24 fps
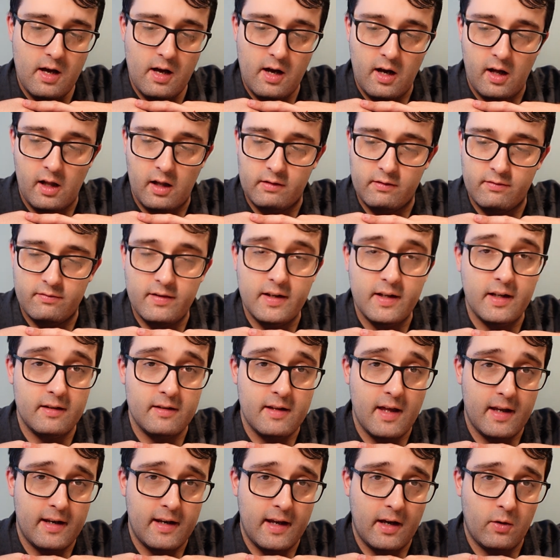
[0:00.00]
I'll figure
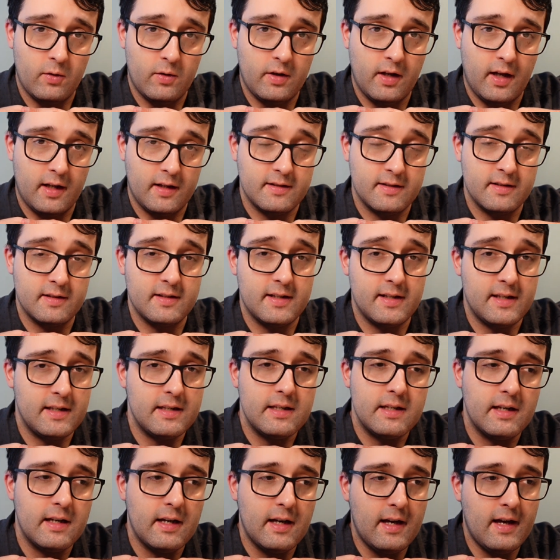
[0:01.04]
that out and see
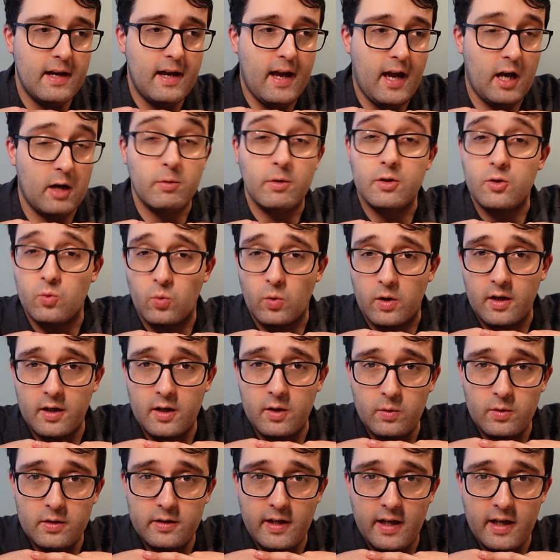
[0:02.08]
how much work it
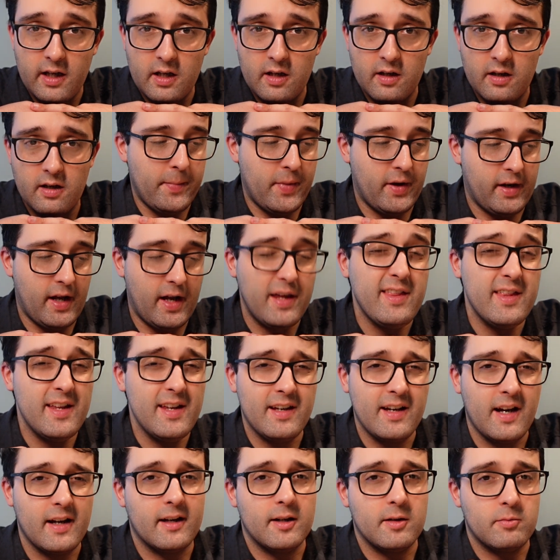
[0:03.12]
would take, but I think
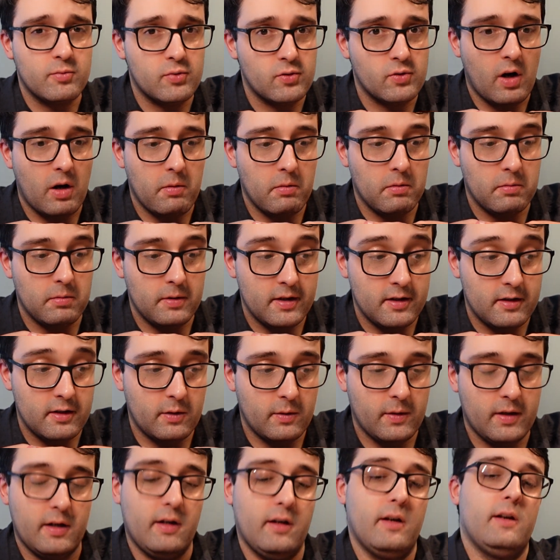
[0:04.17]
I could probably do
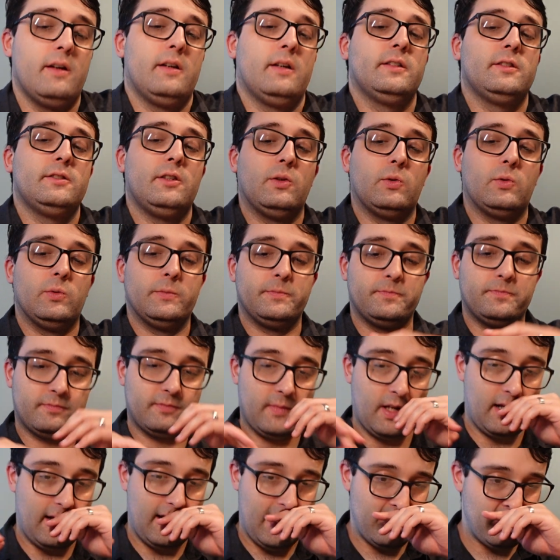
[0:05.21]
it. So
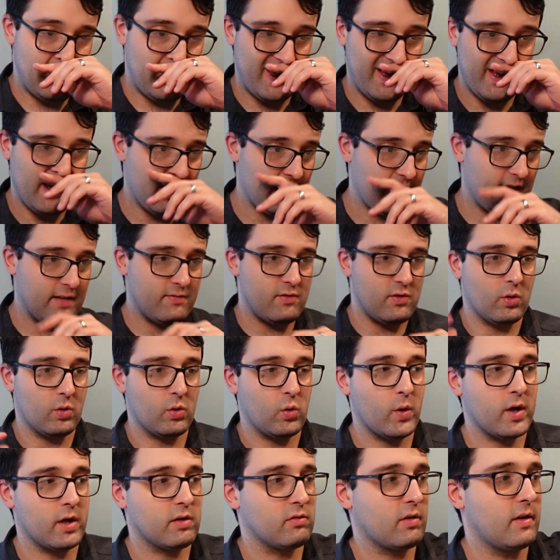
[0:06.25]
let me give you a
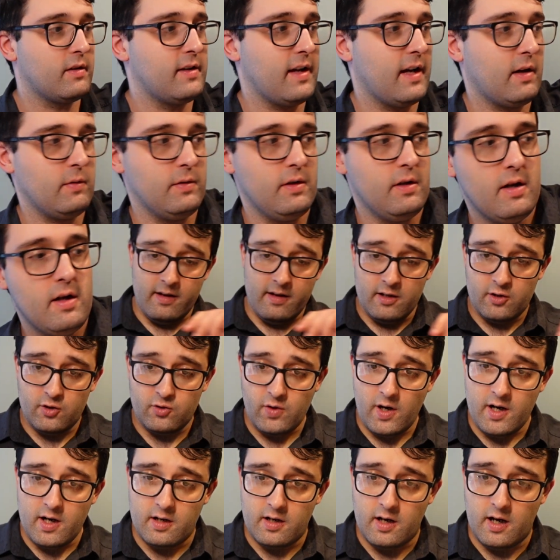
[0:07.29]
quick rundown.
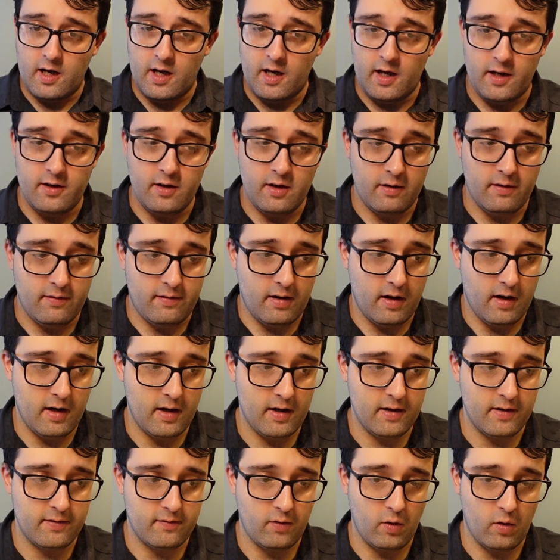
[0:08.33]
Straight enough
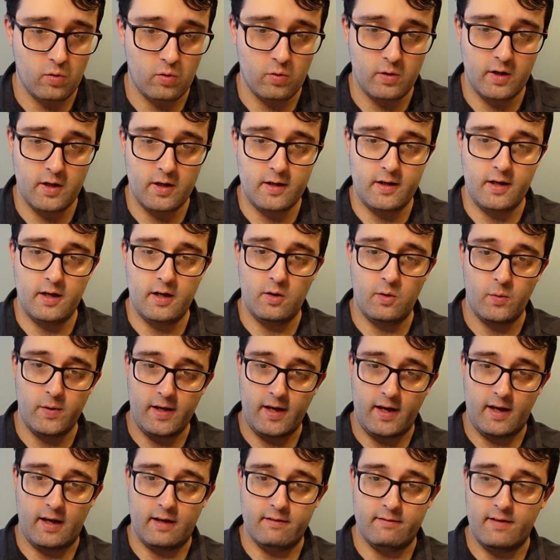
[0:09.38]
forward, we
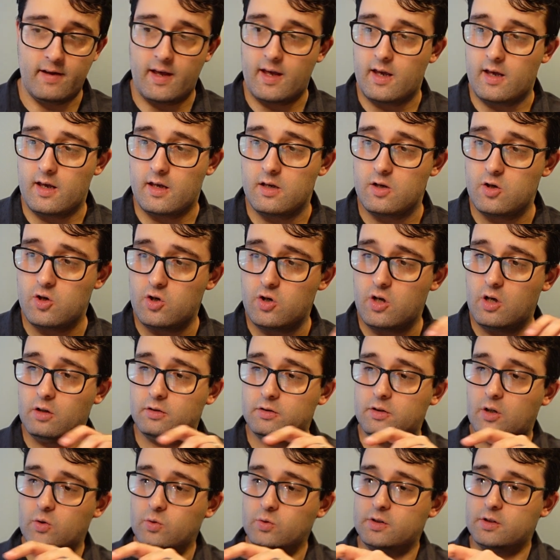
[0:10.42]
have a shield
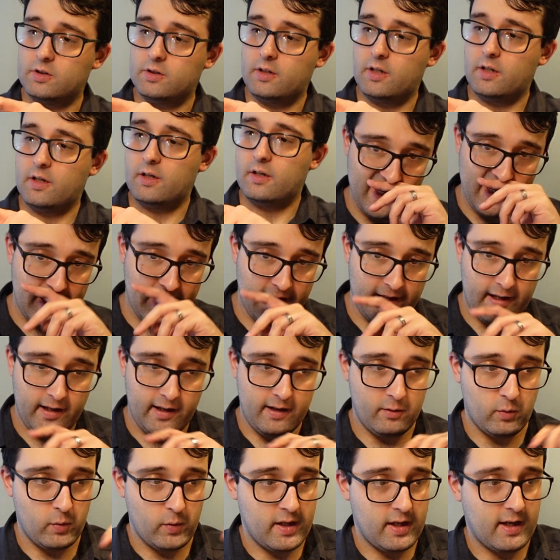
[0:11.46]
host,
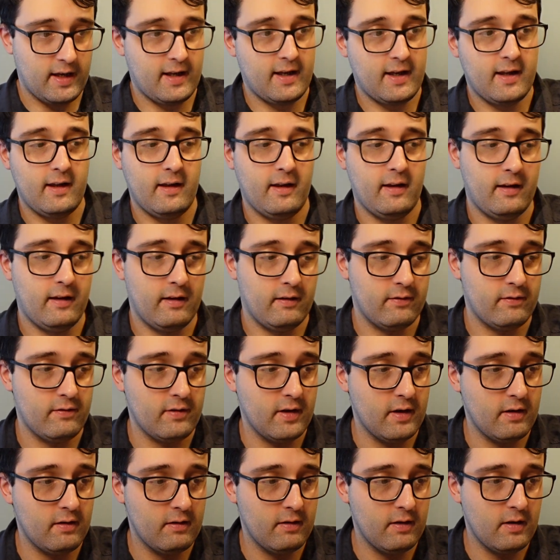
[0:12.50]
and we have
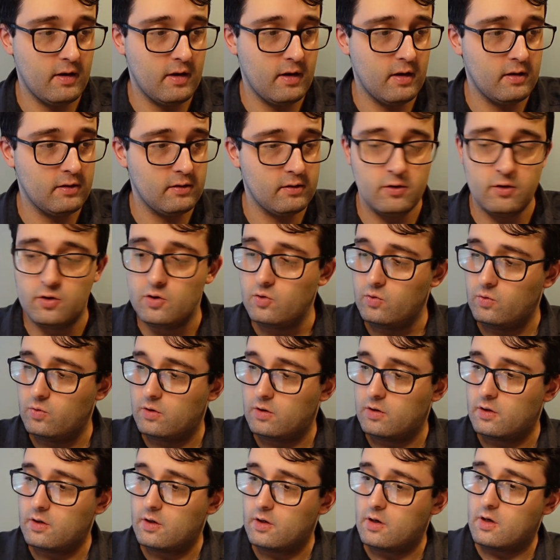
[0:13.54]
2
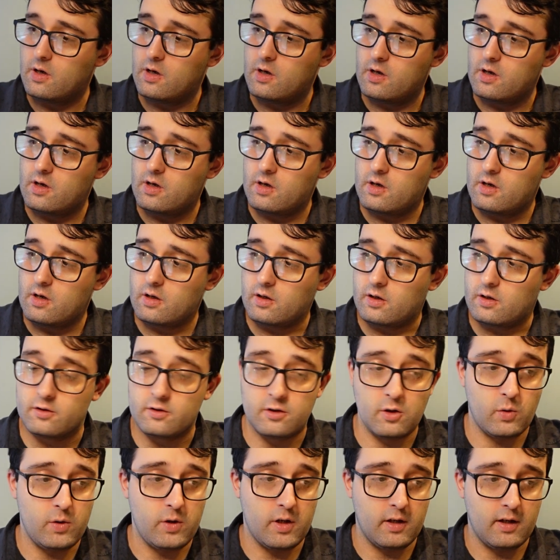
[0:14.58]

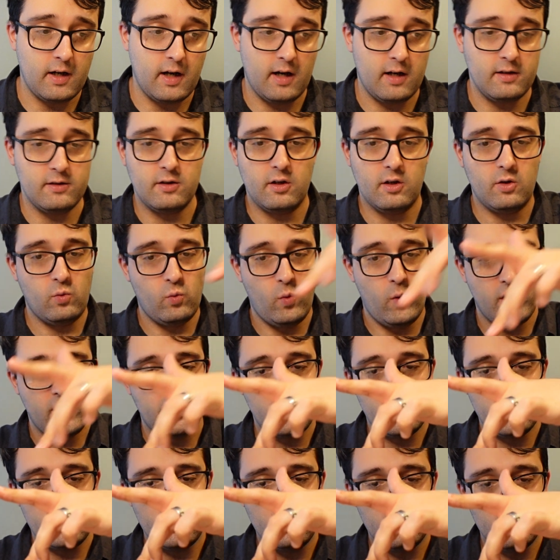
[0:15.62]
custodian guards,
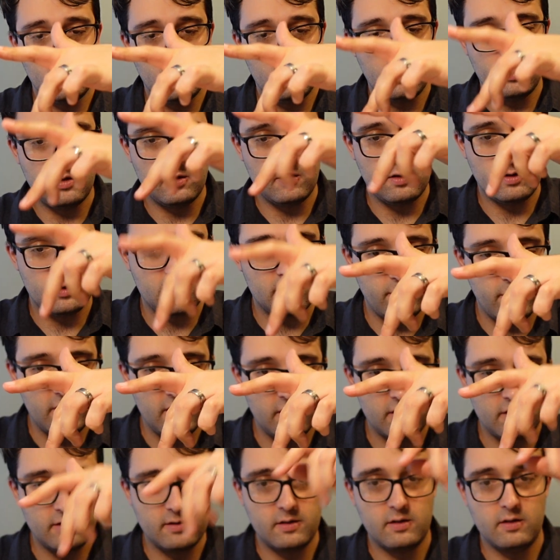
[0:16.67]
which
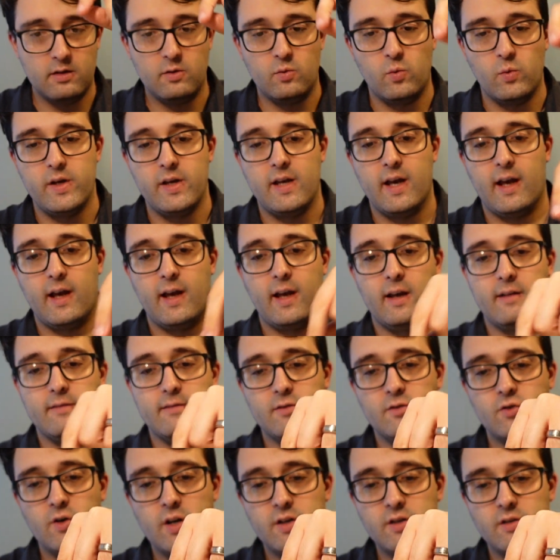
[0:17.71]
spears. We have
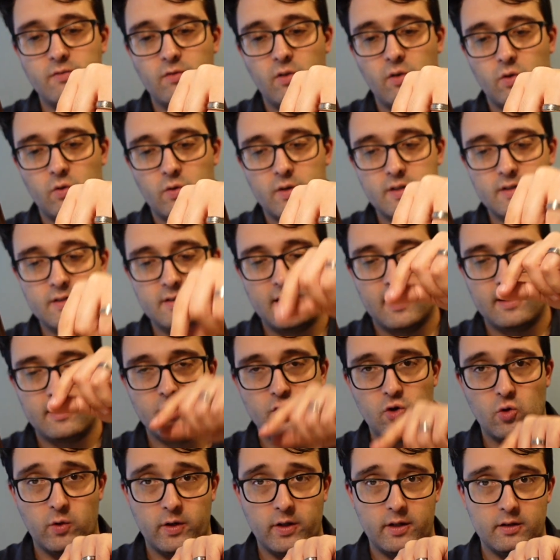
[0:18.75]
Trajan Valorous that
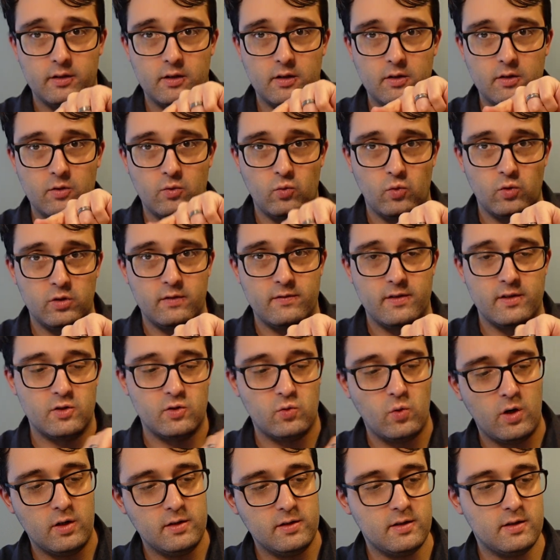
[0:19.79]
joined one of the
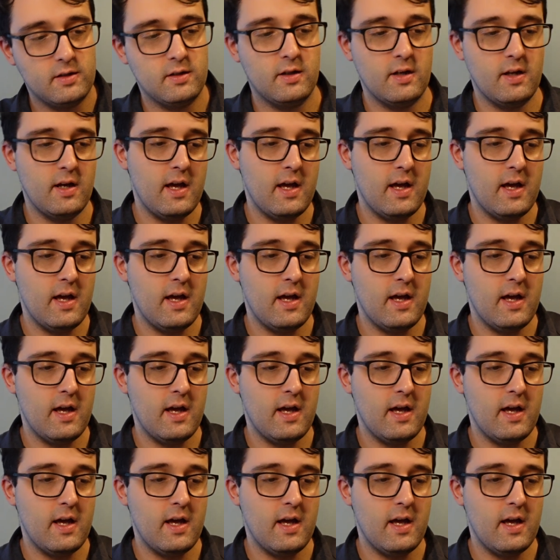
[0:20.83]
squads,